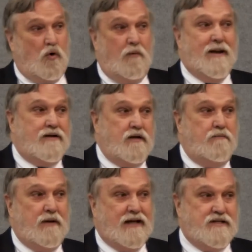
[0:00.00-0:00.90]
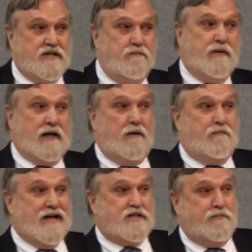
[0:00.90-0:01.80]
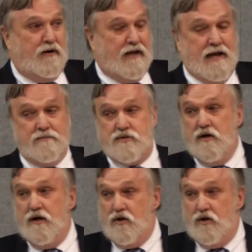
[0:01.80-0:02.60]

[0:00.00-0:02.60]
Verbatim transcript: tormented because in pickup basketball games,